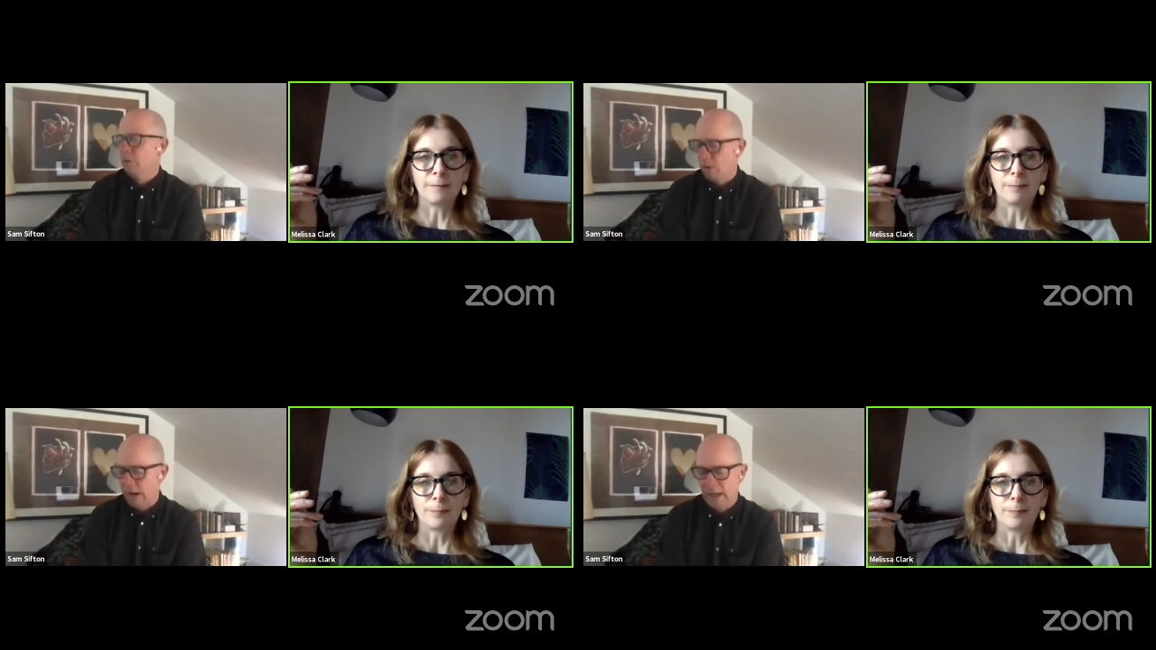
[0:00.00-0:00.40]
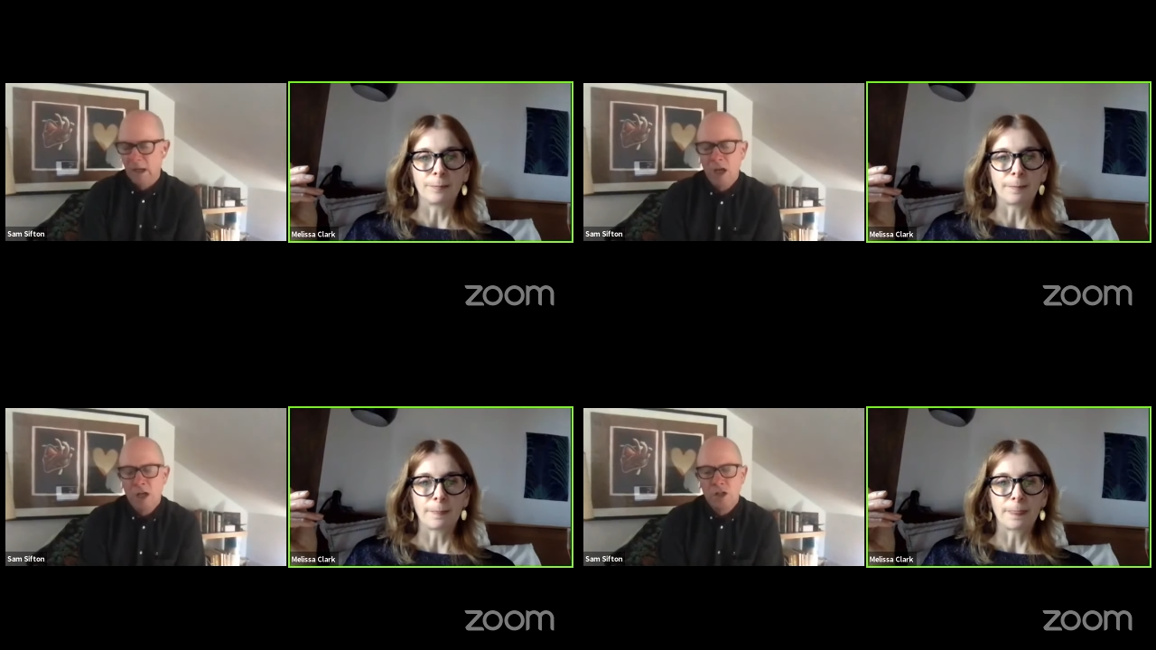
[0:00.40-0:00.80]
Speaker 1: Great.
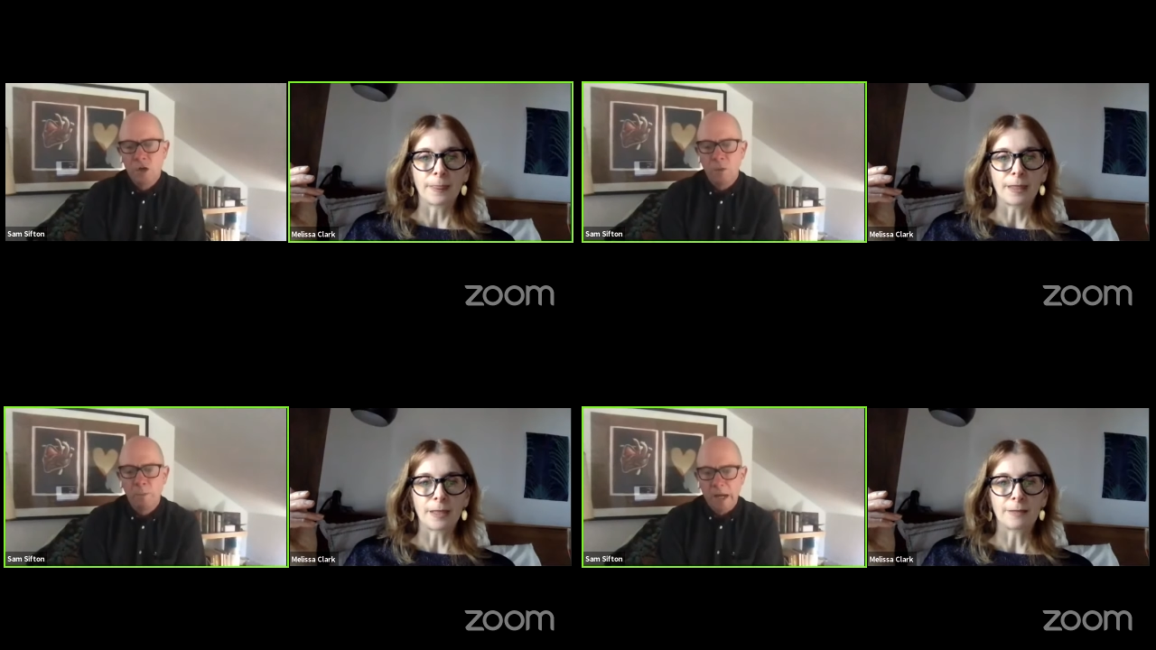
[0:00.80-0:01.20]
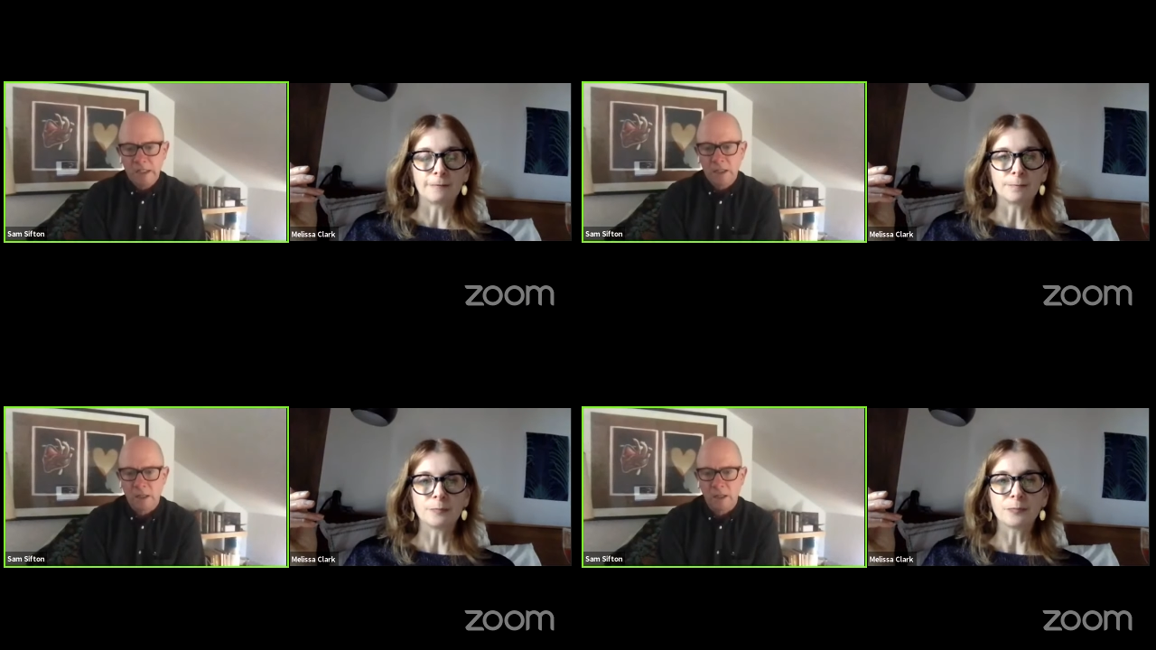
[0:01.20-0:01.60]
So
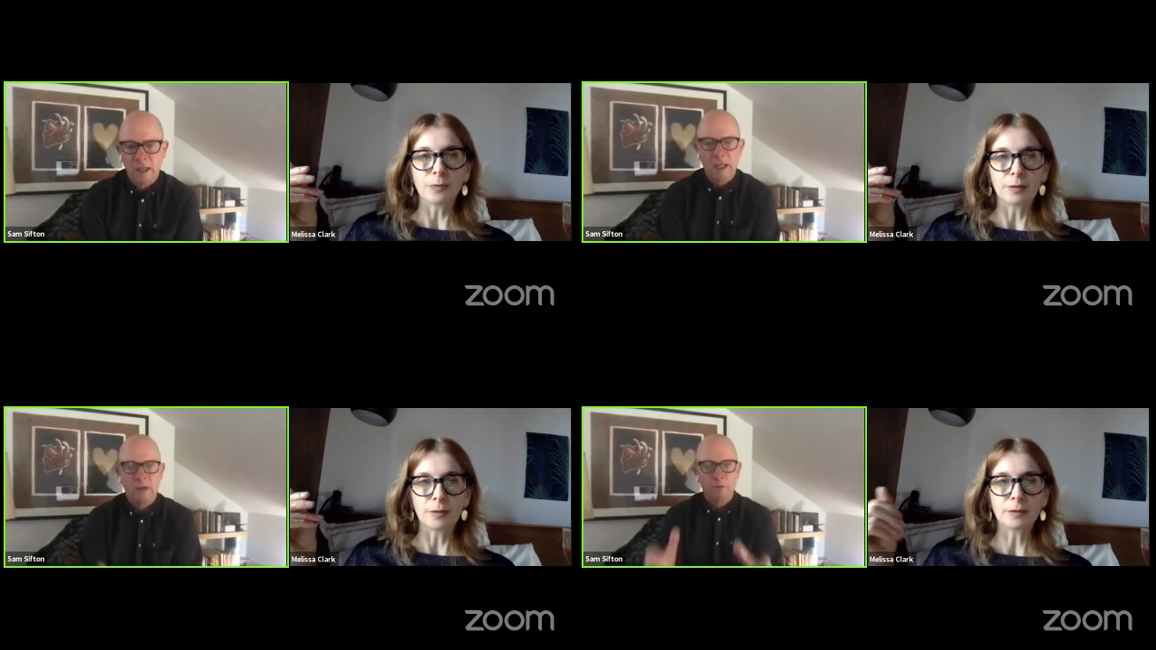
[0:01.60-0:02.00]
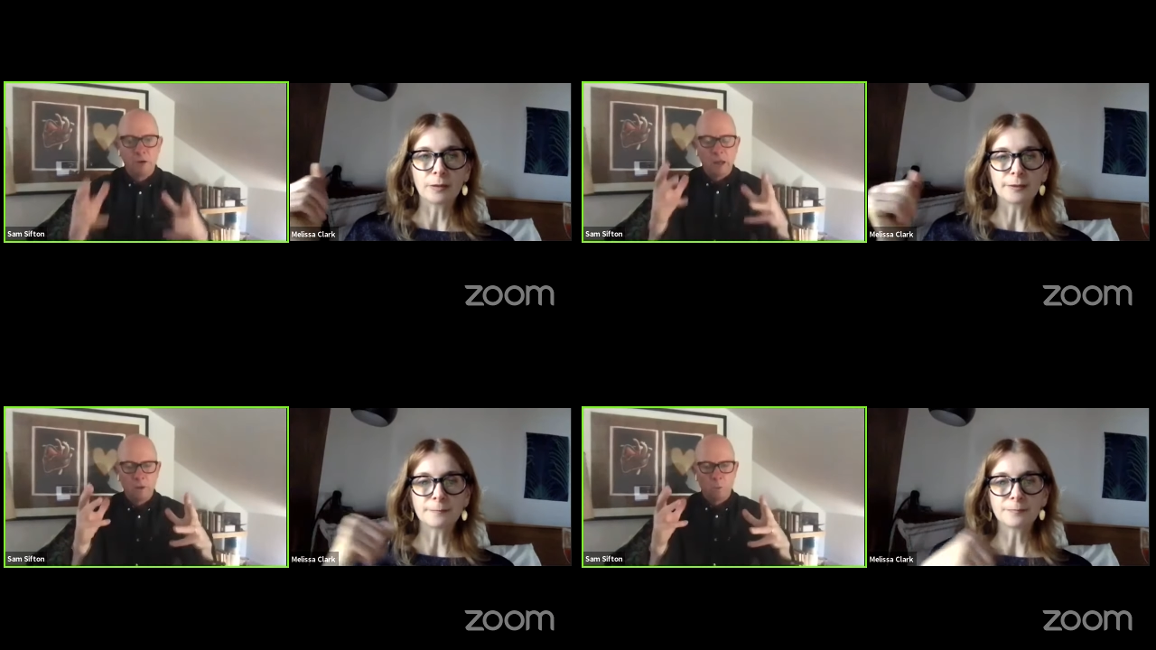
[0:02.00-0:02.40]
basically, if
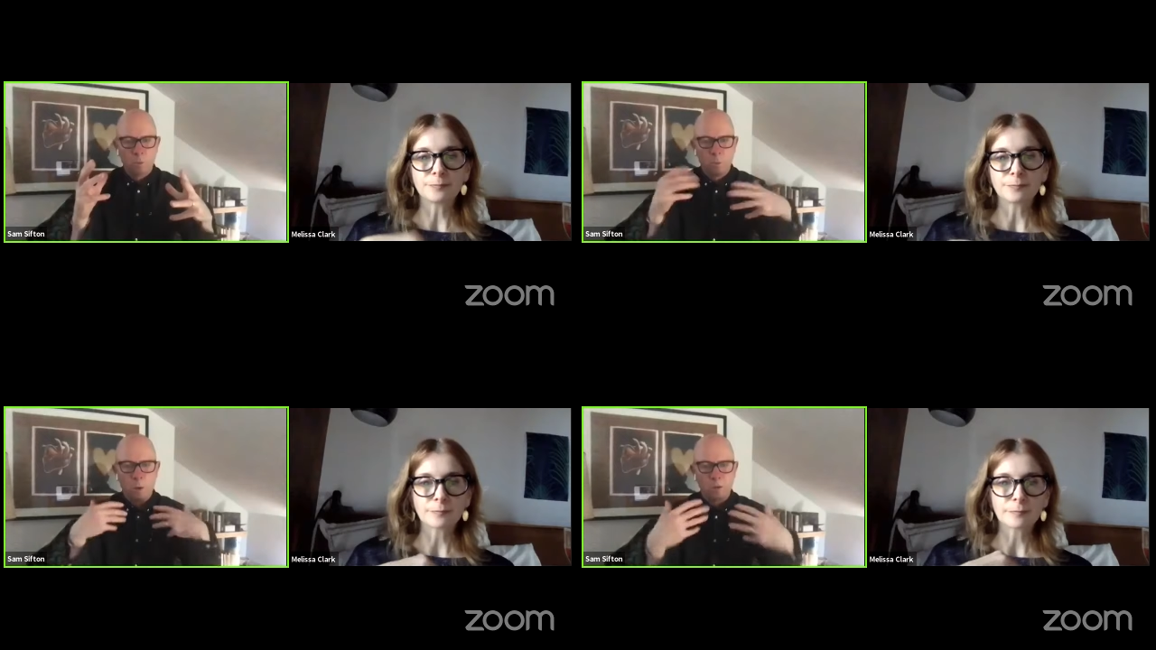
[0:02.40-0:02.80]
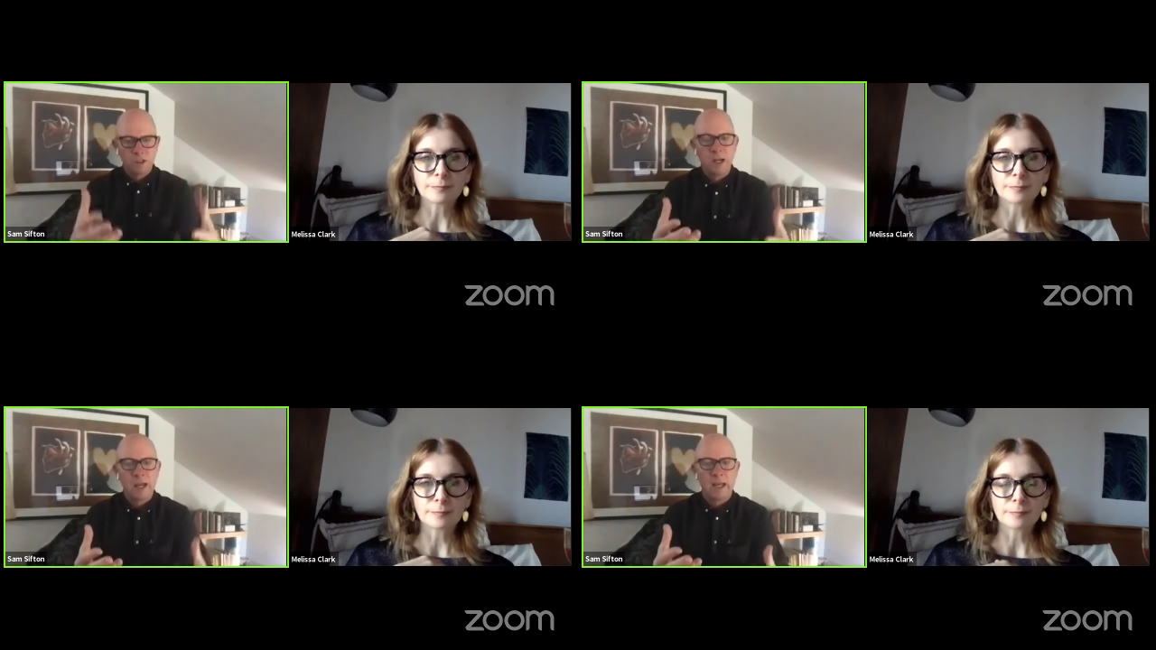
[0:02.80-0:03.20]
what we're
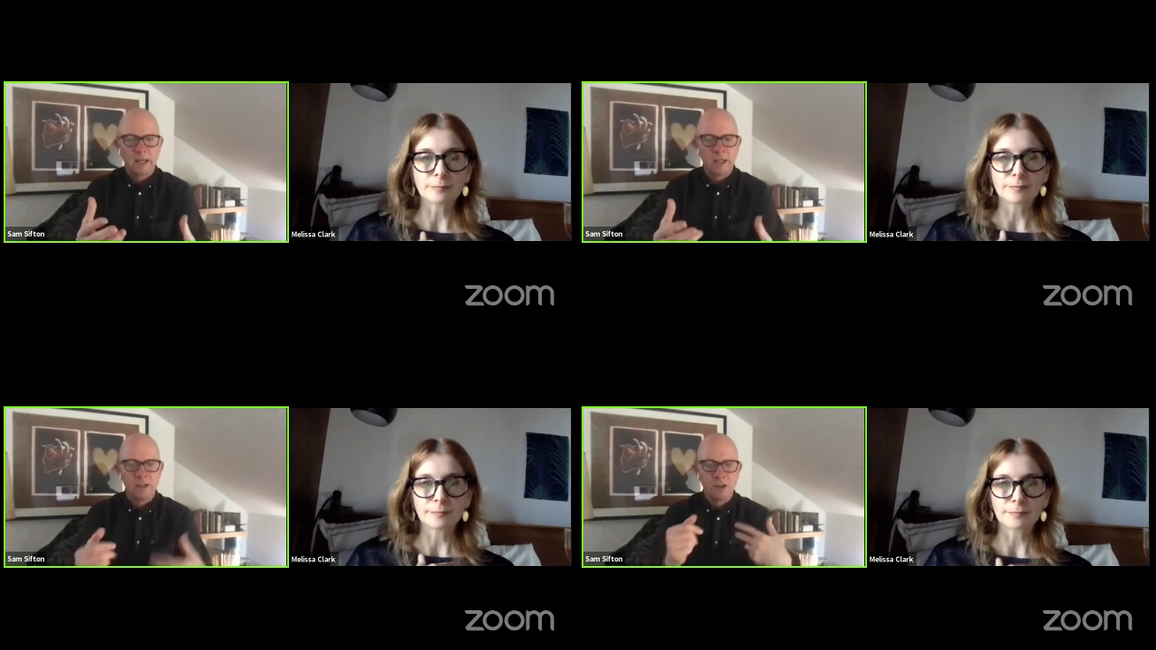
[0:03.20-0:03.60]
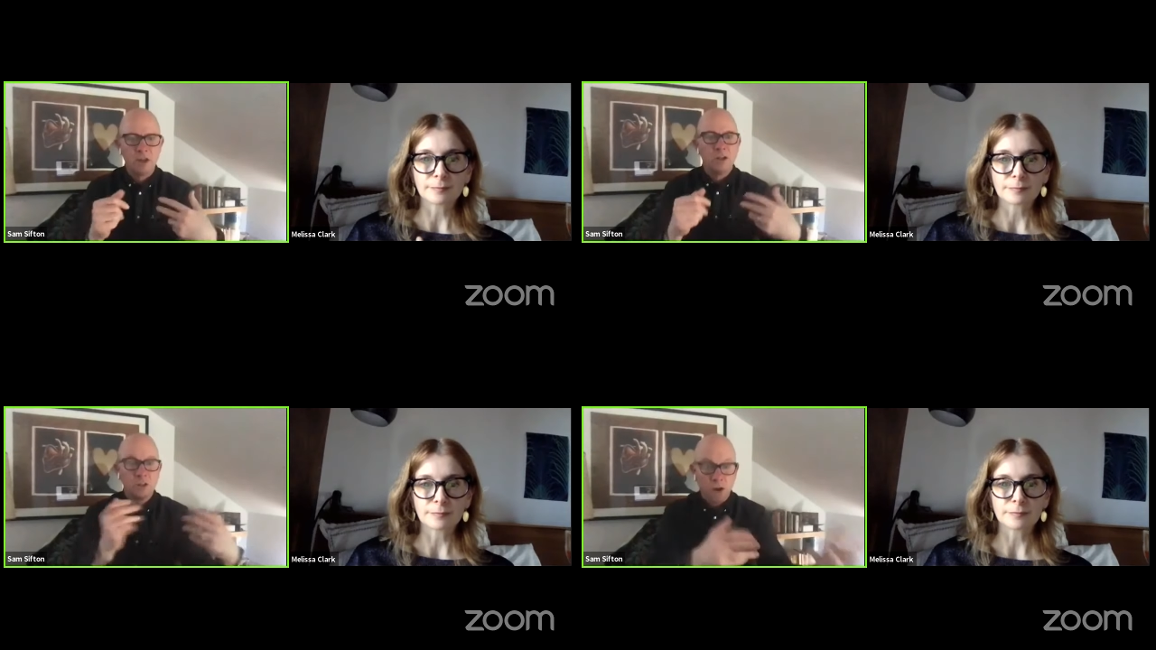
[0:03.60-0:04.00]
saying is
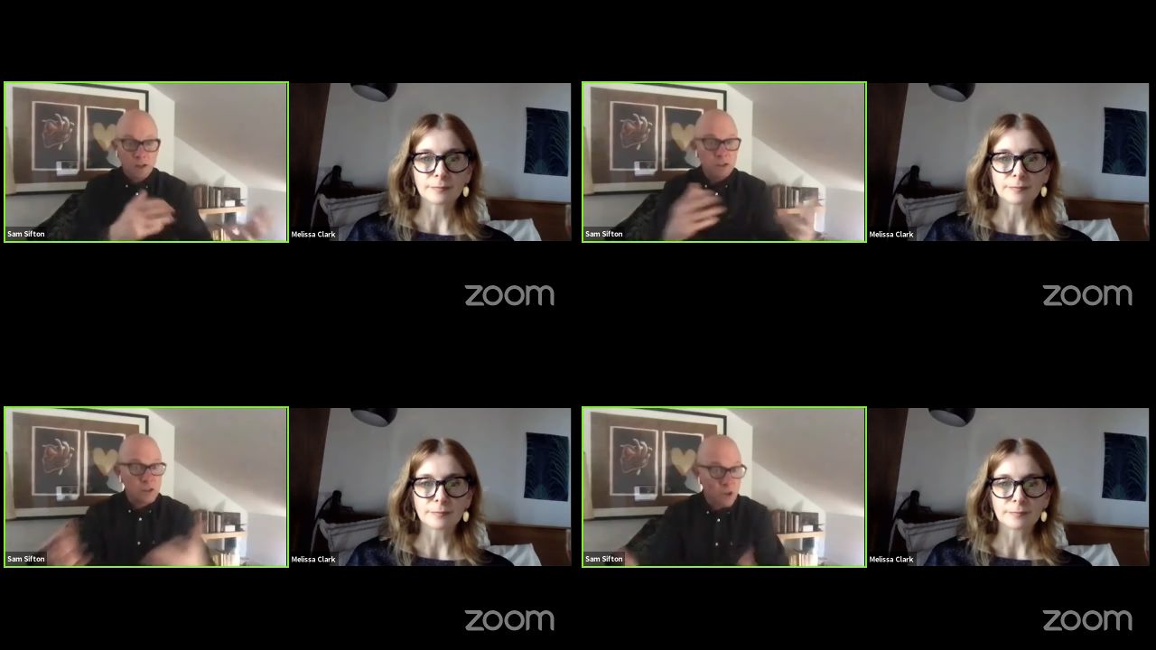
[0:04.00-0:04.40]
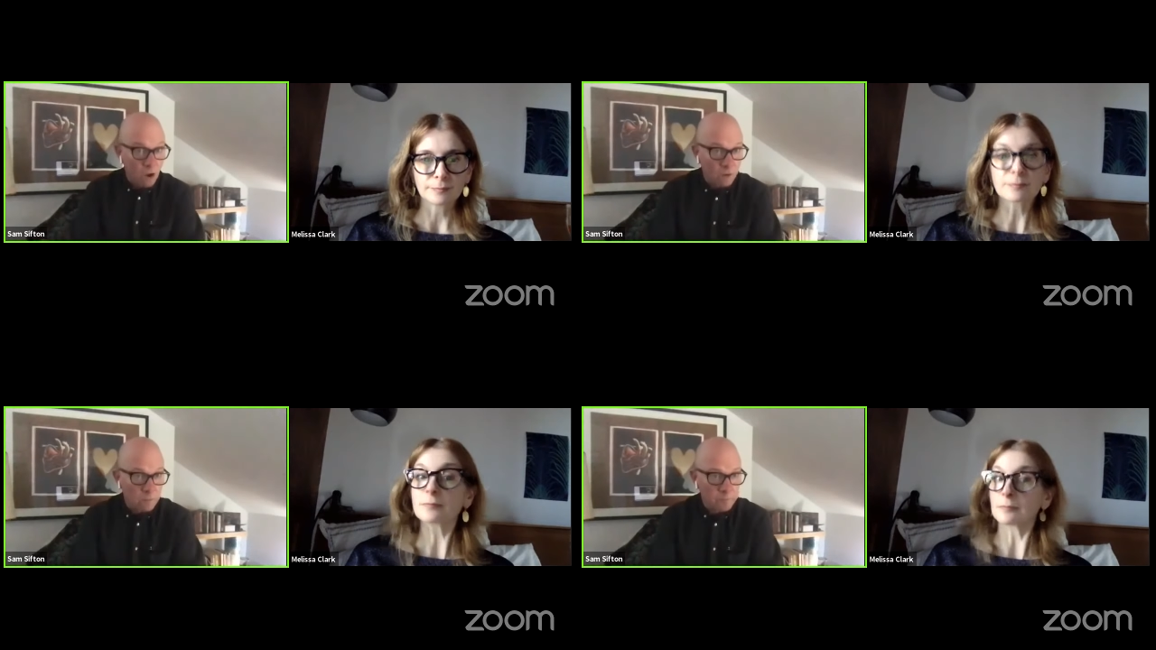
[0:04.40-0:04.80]
salt,
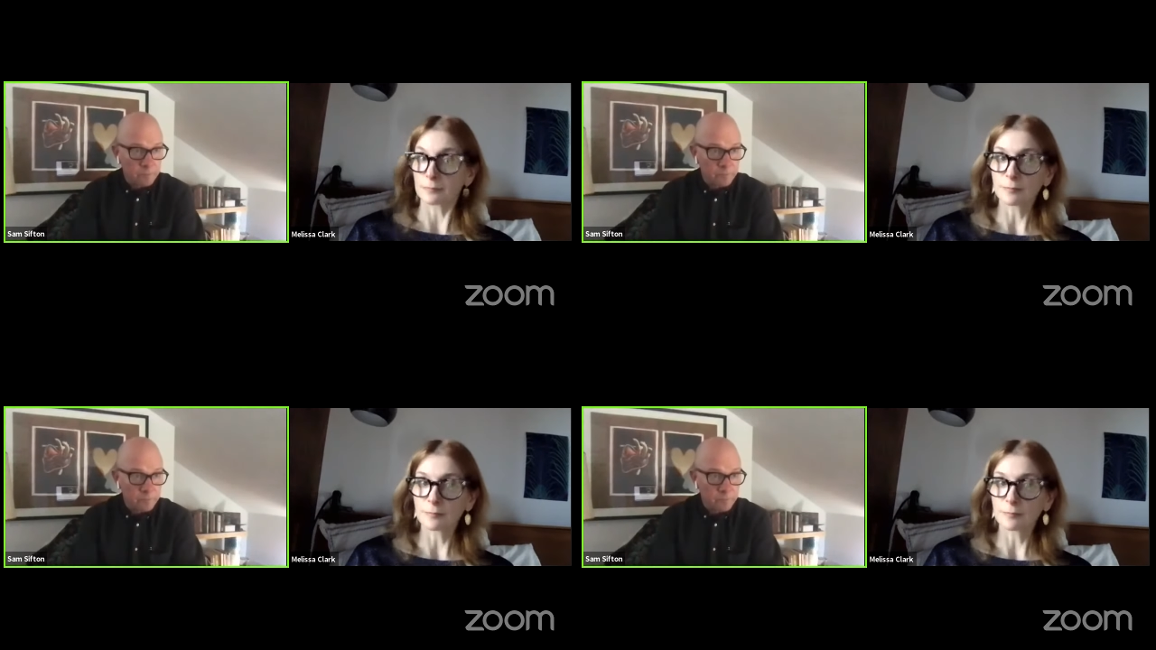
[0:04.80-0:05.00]
salt,